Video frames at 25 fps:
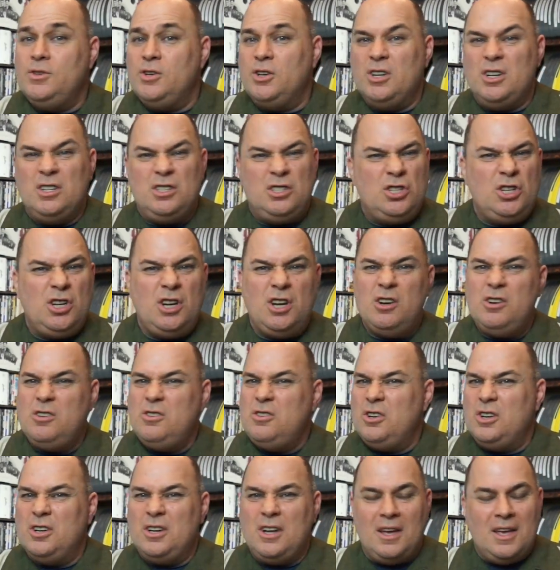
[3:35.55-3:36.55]
You're going to cheer.
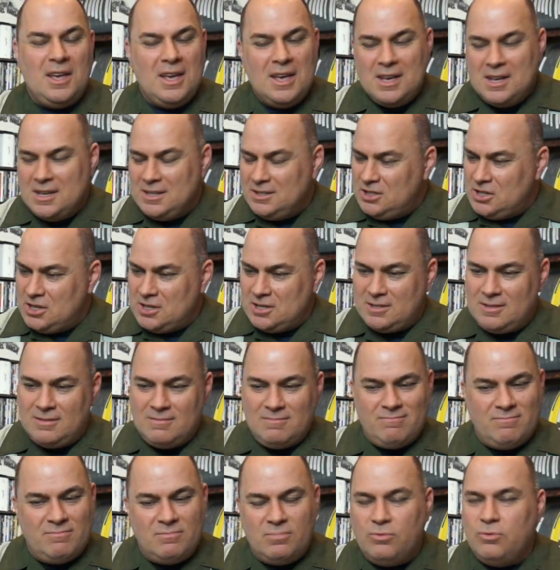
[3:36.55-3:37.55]
You're going to just
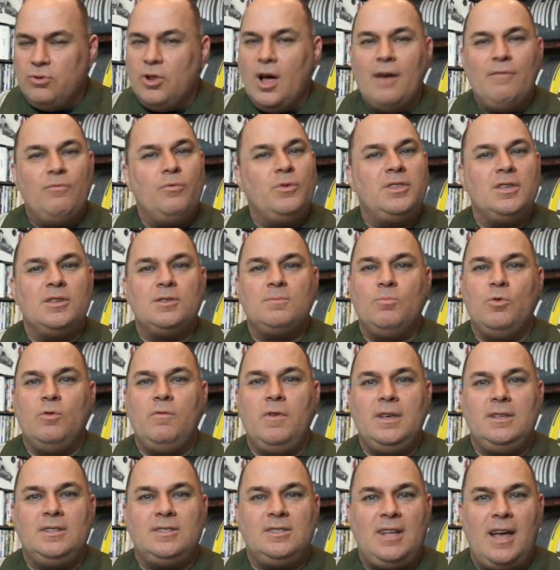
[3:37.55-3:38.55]
love what this
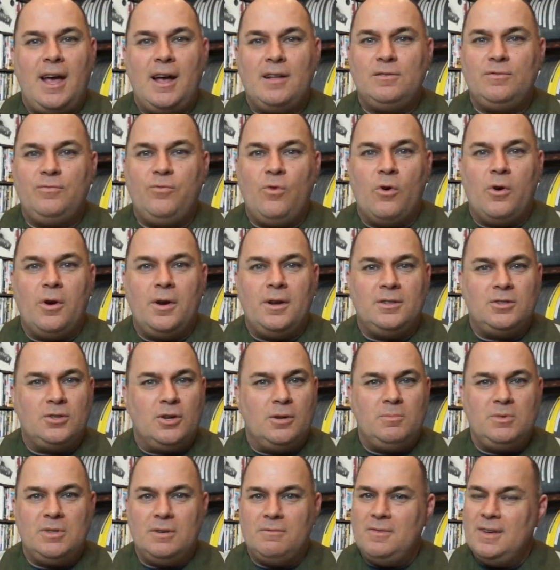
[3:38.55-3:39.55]
movie stands for in
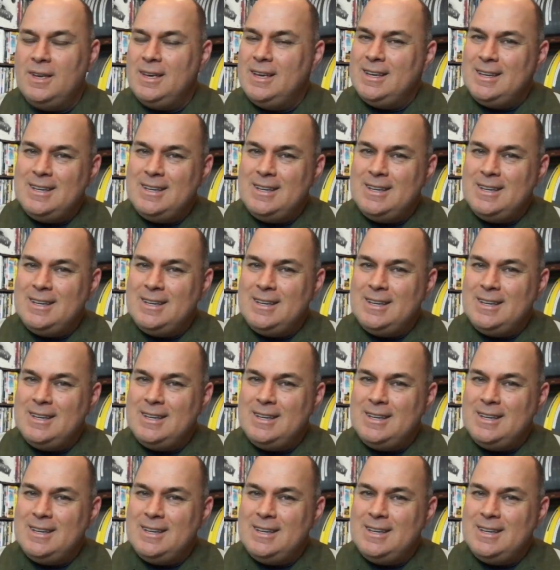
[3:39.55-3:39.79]
terms of,